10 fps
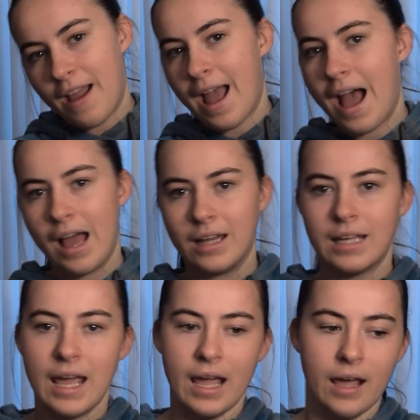if I
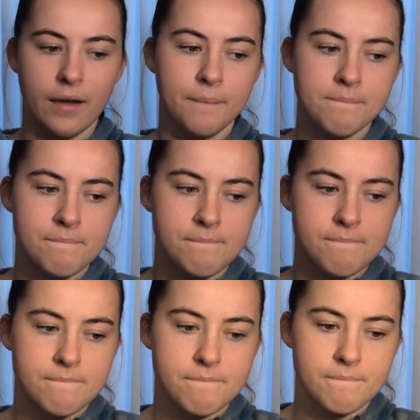had a
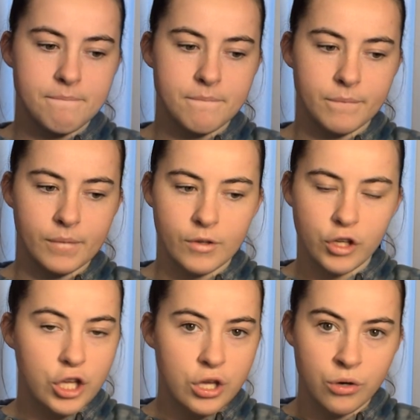
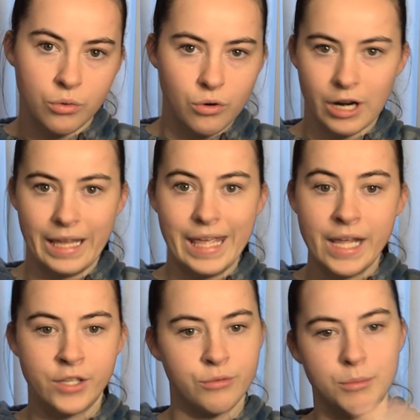cue or a
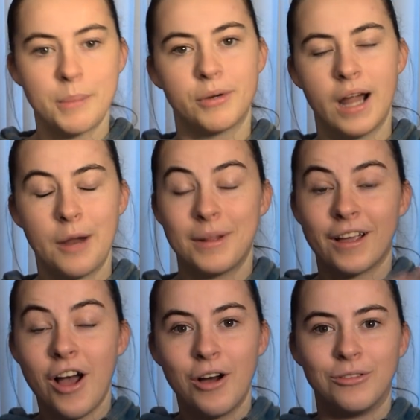key to remember it, I'd be
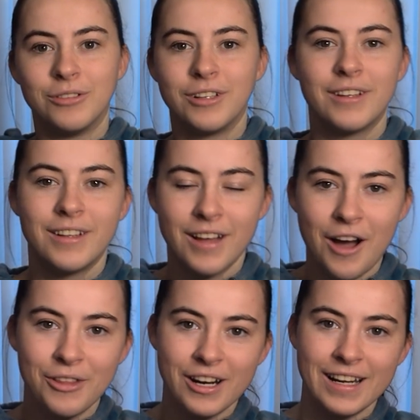like, oh,
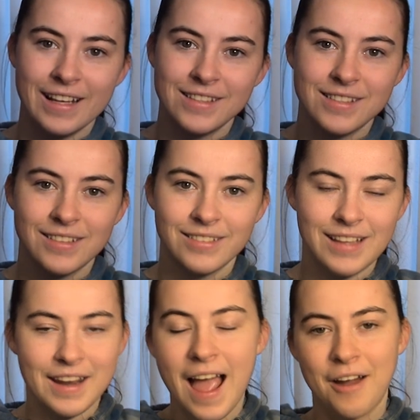there it is.
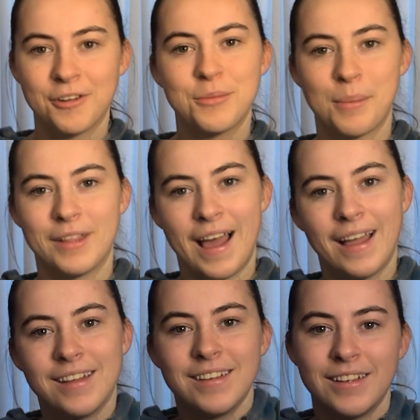Yeah, I remember
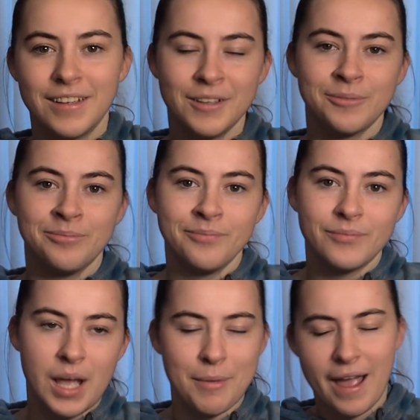that.
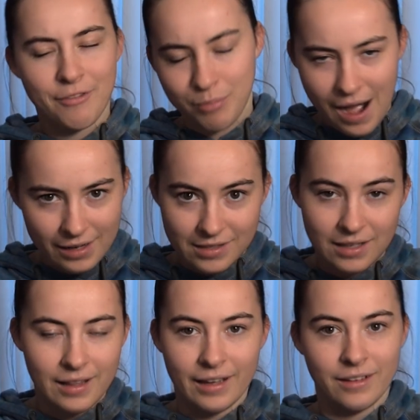I might have to practice
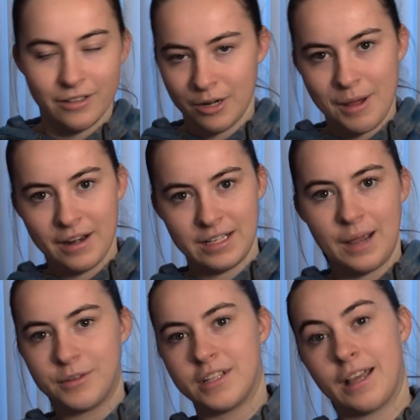it like a good amount of
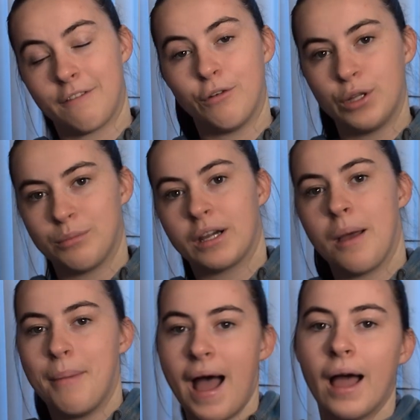times to like fully
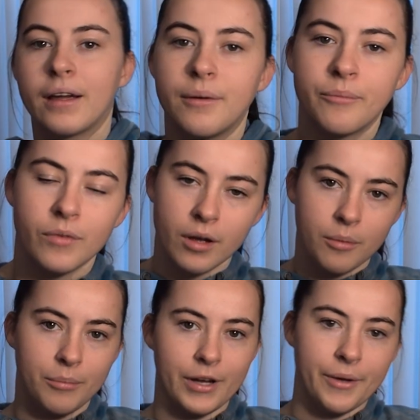bring it back,
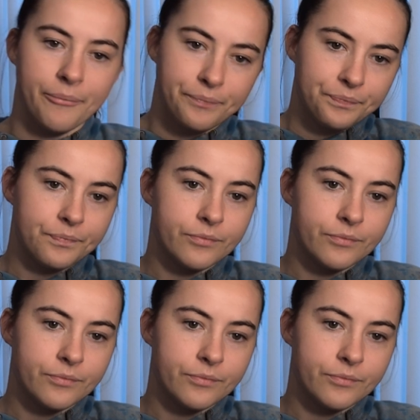but